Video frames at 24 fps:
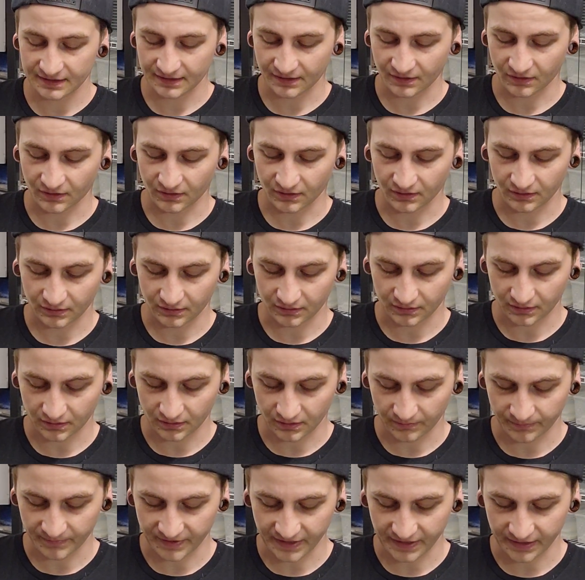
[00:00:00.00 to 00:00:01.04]
then
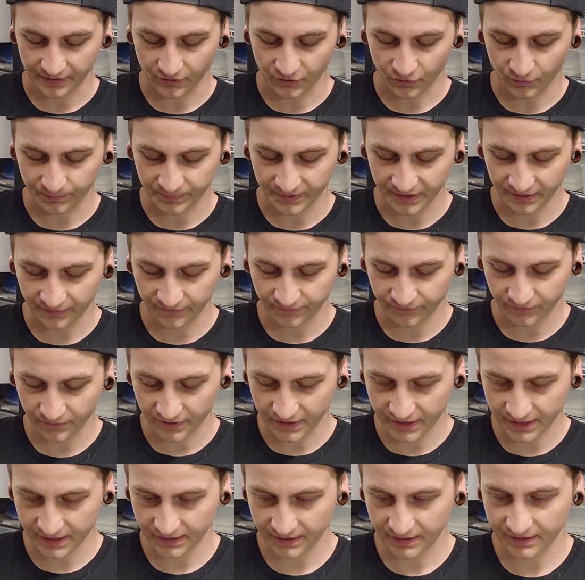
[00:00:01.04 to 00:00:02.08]
I'll make an opening
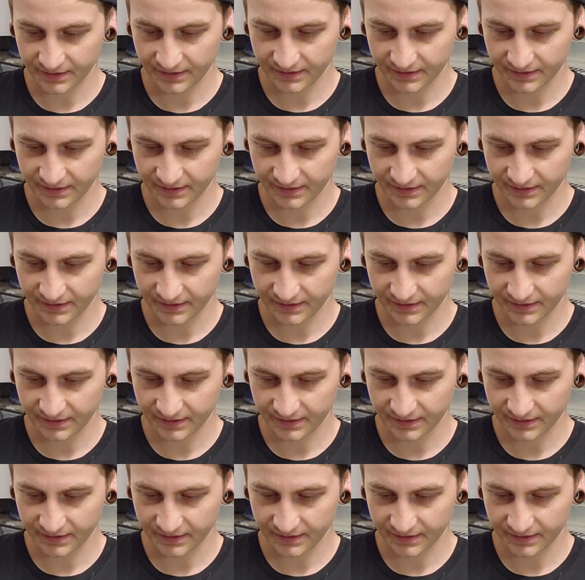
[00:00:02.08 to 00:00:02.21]
for it.